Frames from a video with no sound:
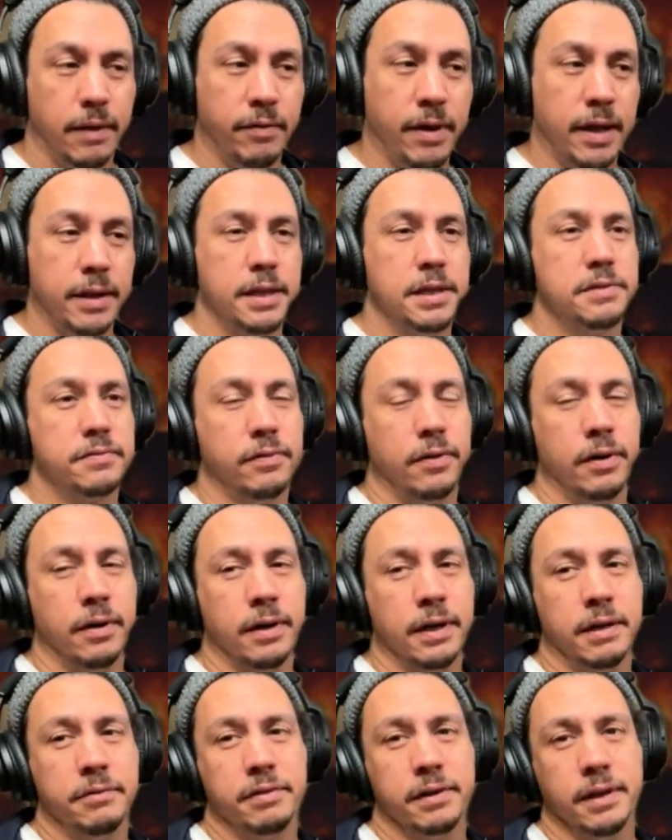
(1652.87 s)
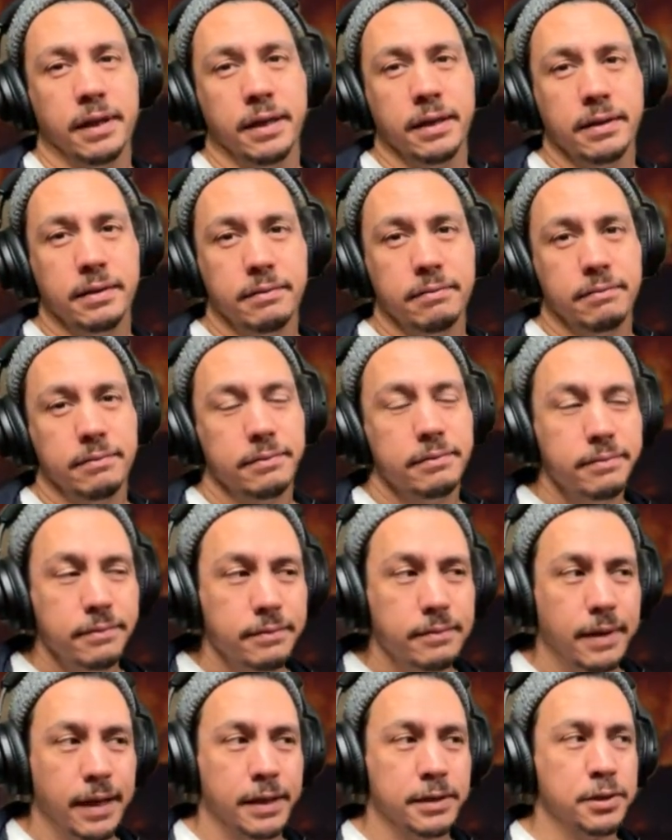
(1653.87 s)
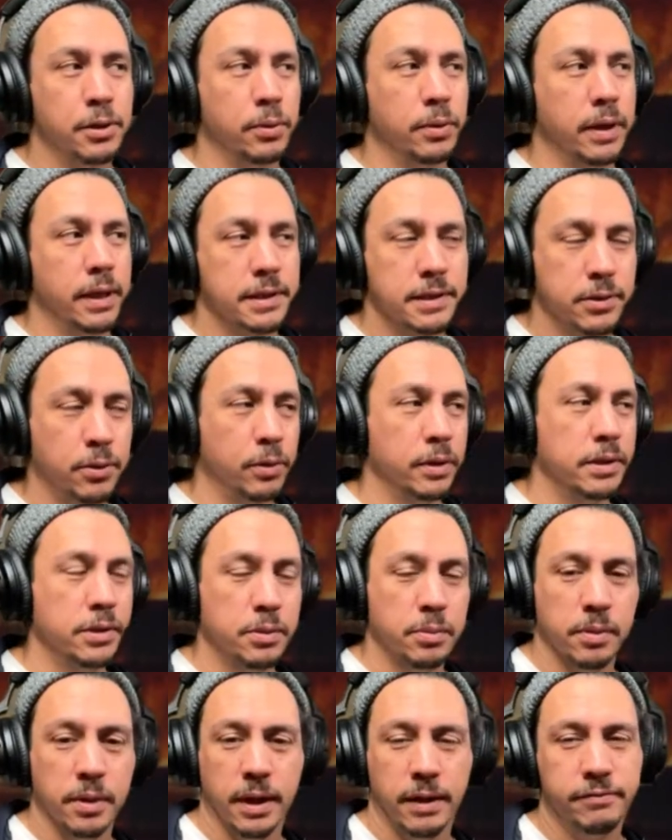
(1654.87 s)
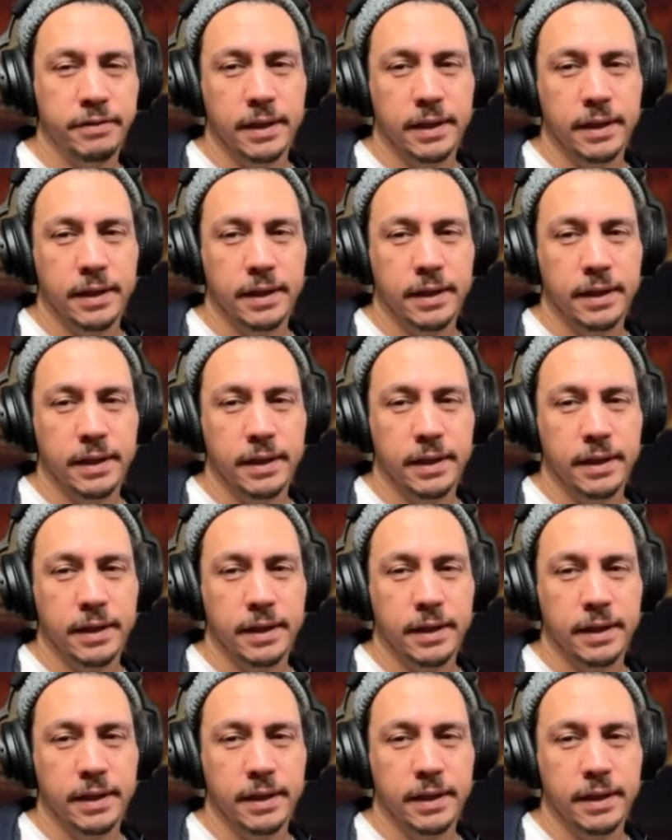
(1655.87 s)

I've gotten this far and I feel like it's totally doable.